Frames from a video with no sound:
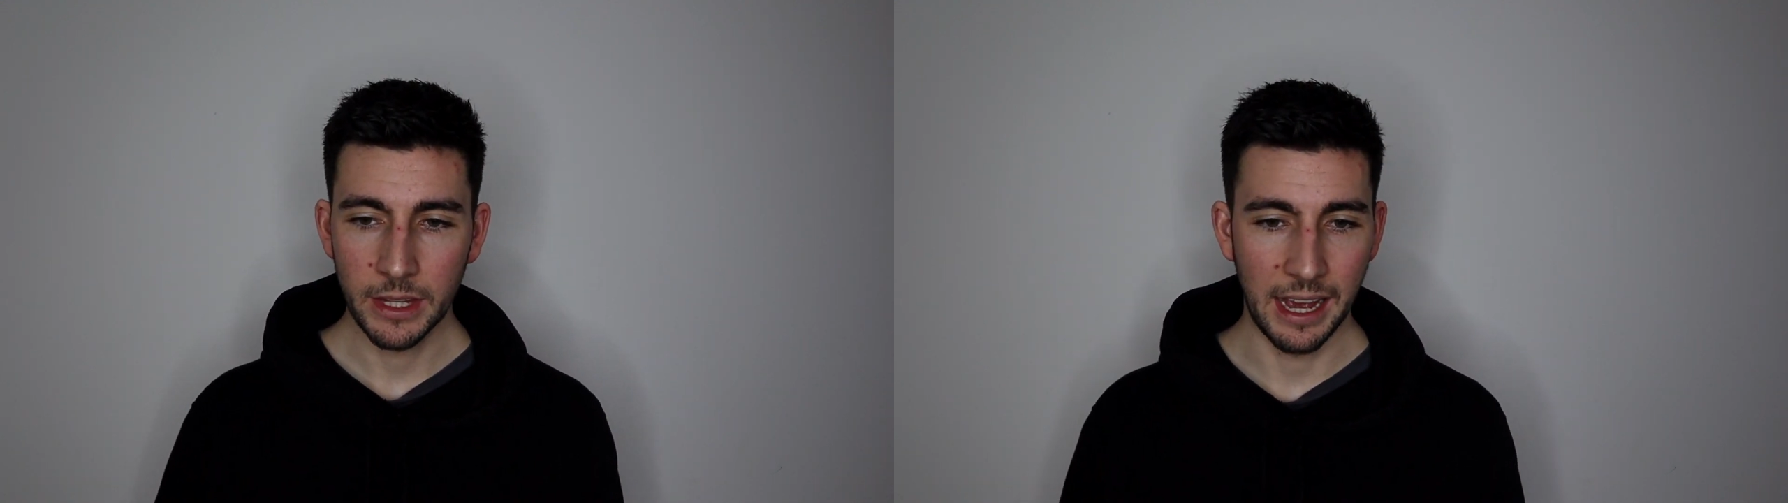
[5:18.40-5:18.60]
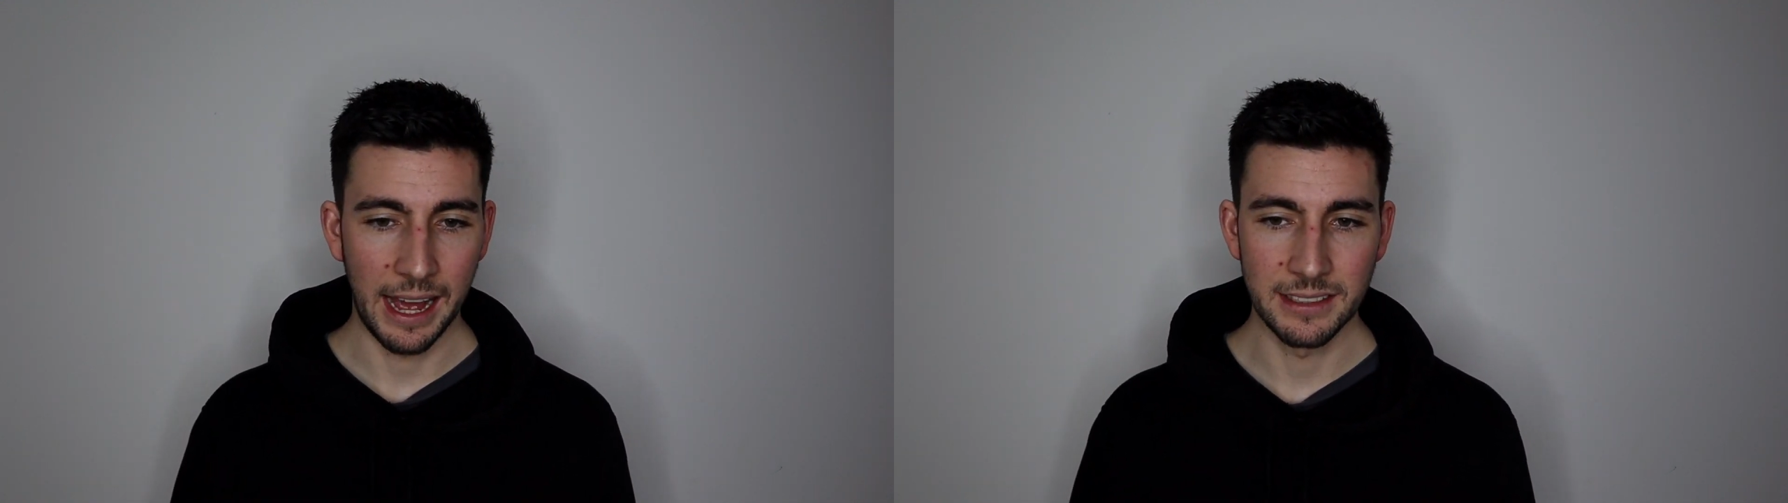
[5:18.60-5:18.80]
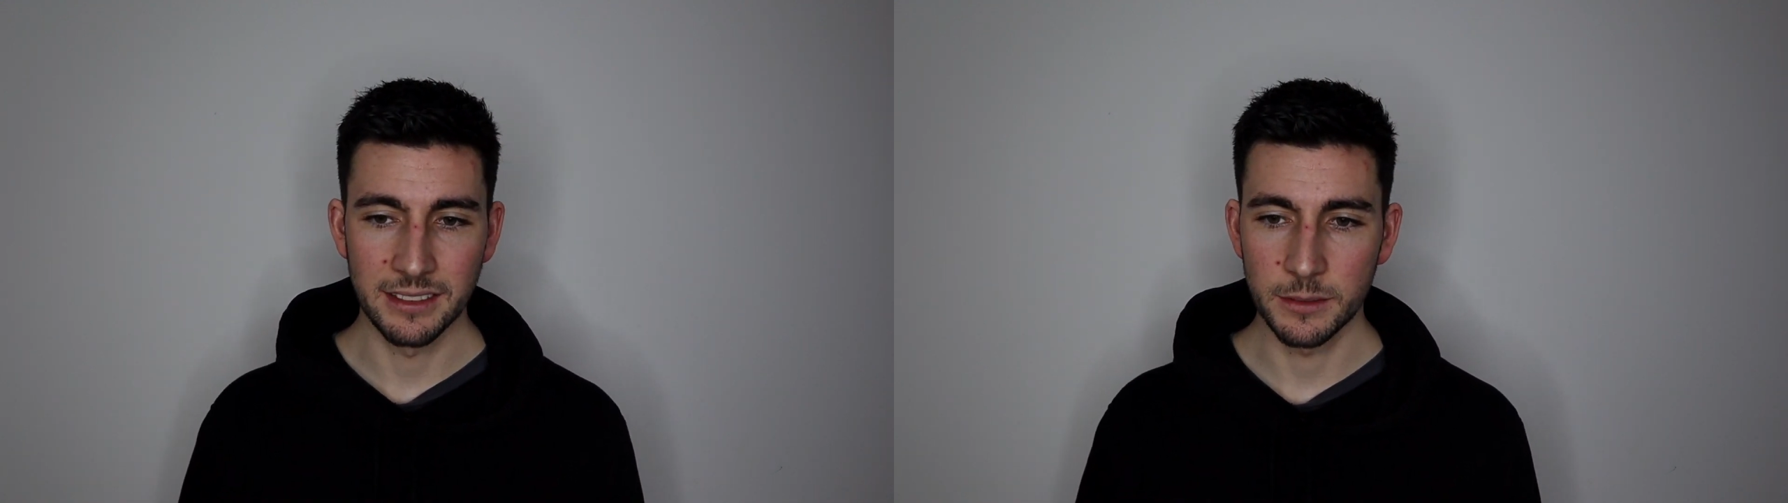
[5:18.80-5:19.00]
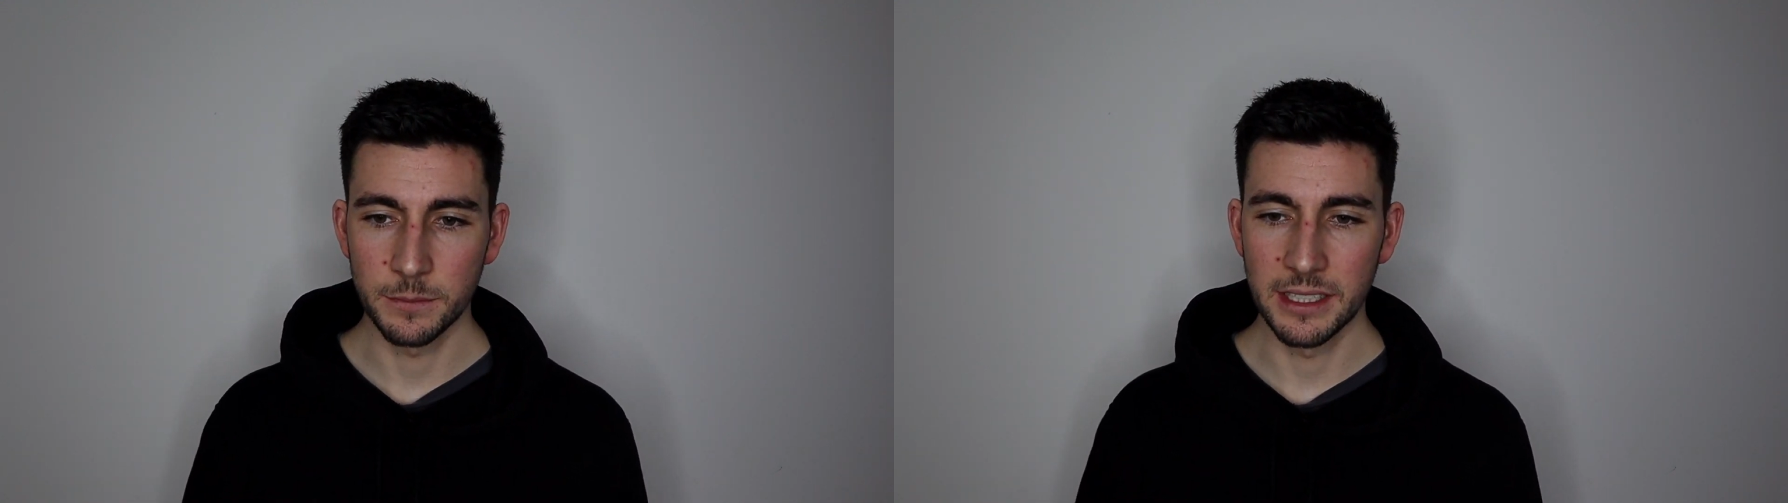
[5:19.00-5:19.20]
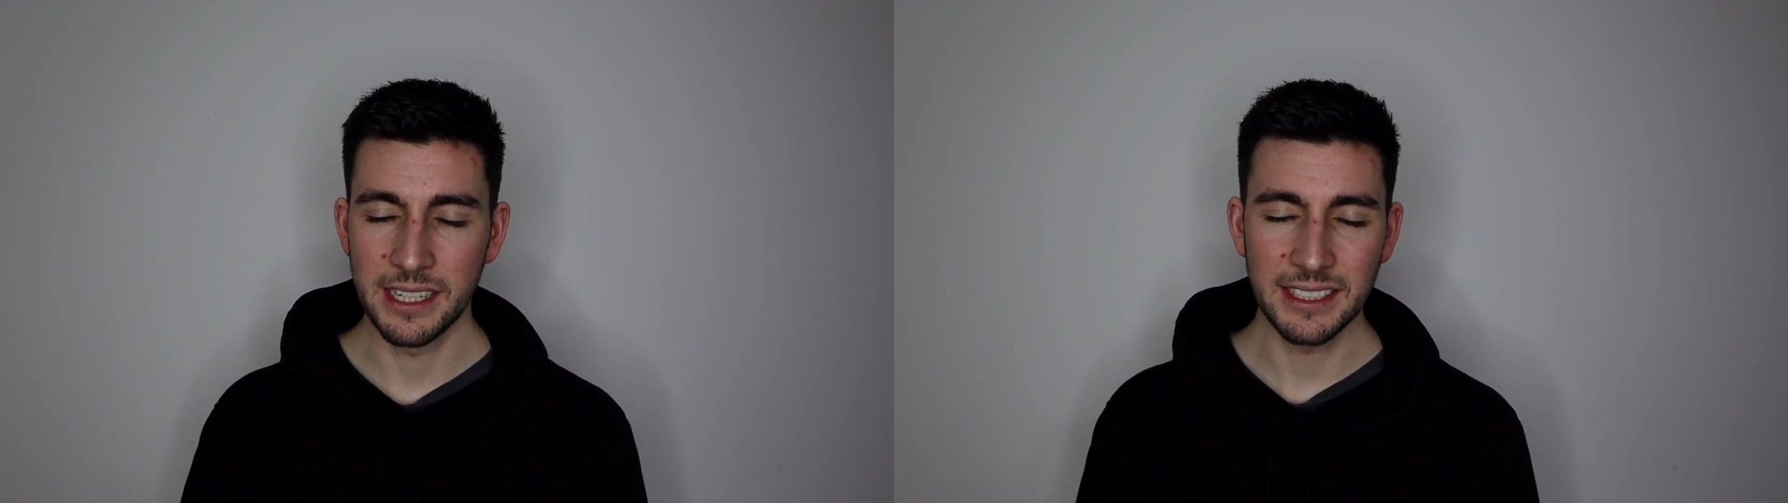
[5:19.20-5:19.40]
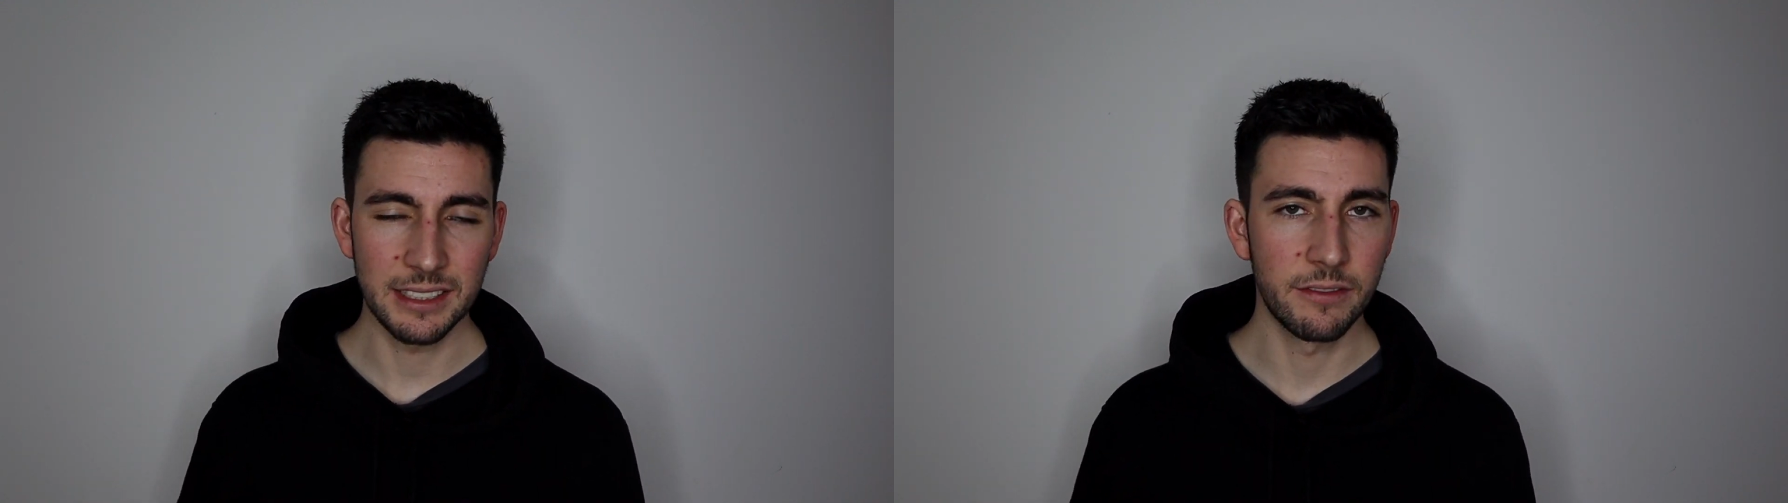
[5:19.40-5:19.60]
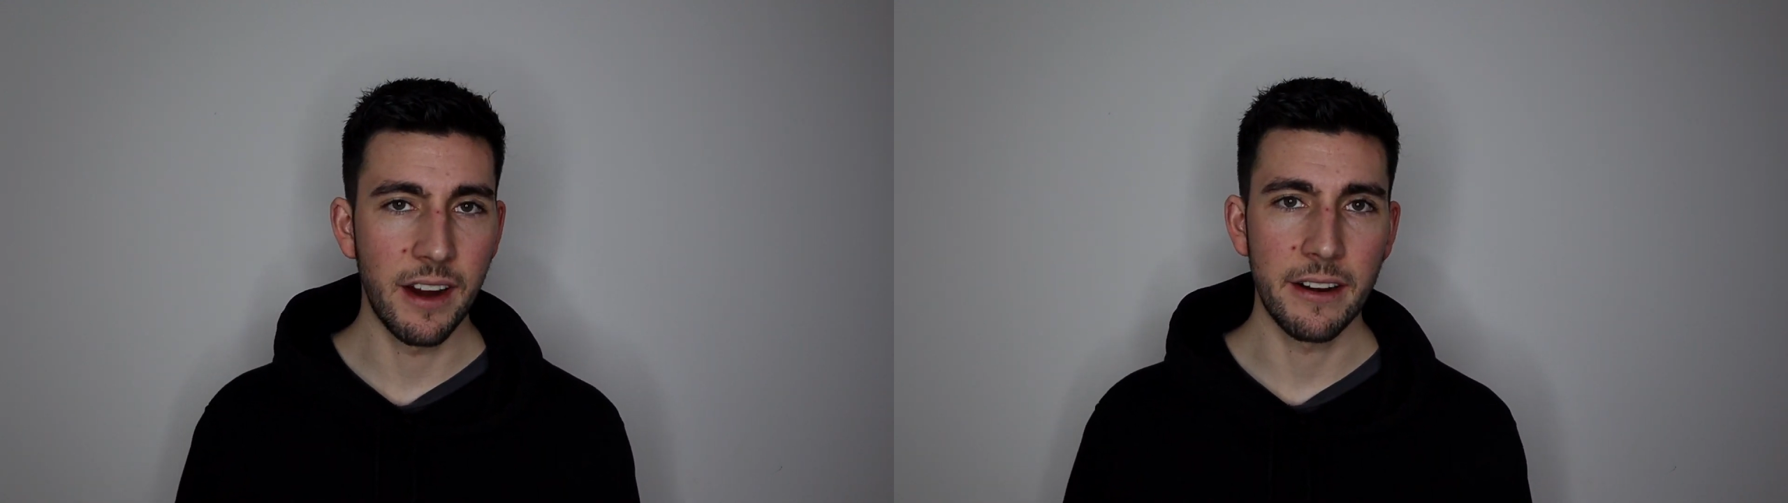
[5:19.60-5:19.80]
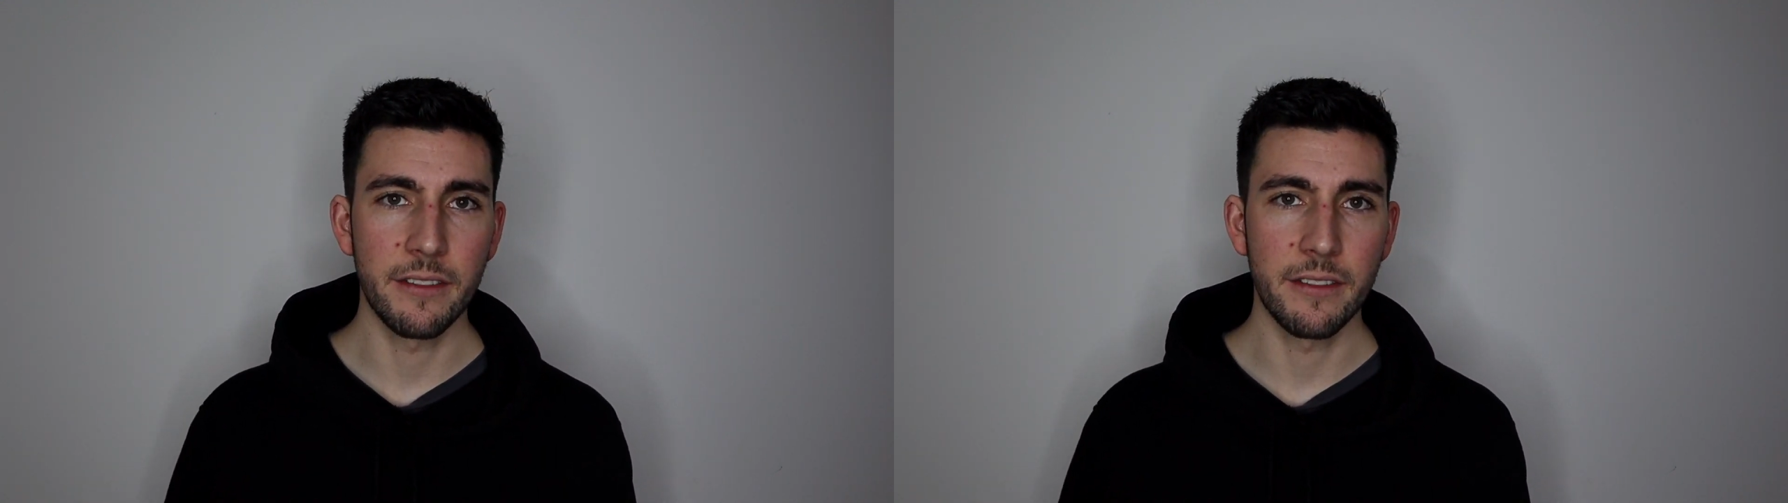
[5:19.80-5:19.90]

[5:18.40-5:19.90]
And it's actually very,